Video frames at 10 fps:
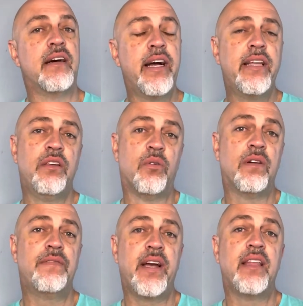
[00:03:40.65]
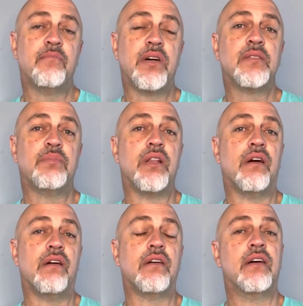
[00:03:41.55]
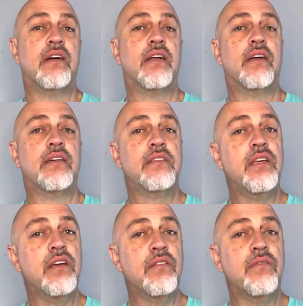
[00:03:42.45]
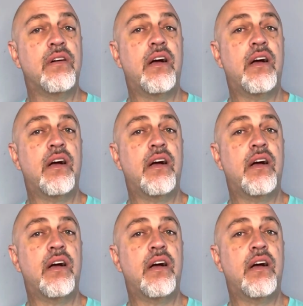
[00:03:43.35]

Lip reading: and your faith must belong to you.